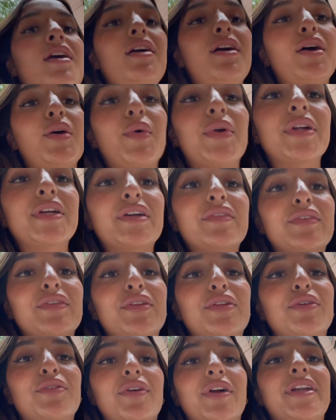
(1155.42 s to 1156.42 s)
I want to give a
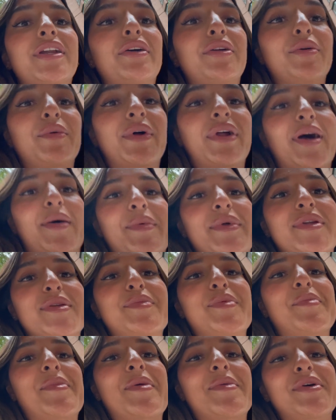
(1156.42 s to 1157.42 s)
little rundown on what happened,
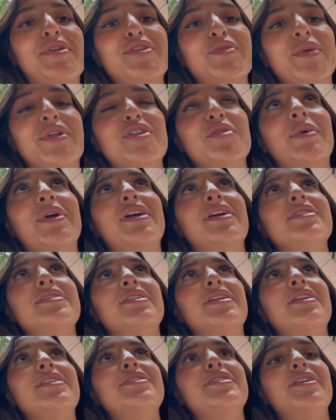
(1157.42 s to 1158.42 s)
but maybe I'll just wait till my cousin
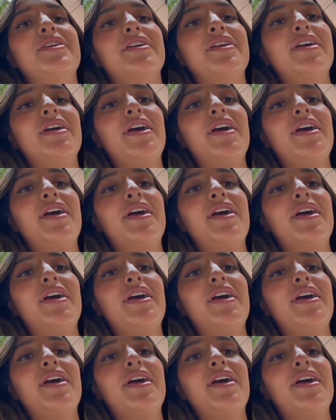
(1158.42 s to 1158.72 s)
gets here.